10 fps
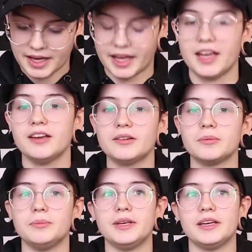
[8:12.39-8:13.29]
I hate
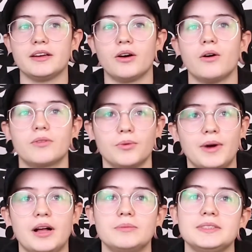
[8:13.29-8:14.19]
being
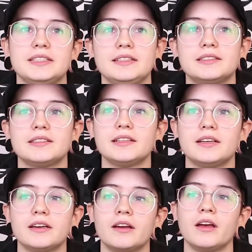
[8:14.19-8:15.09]
overwhelmed
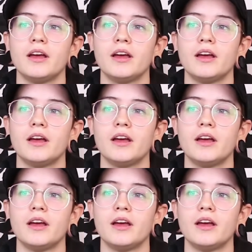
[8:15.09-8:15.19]
easily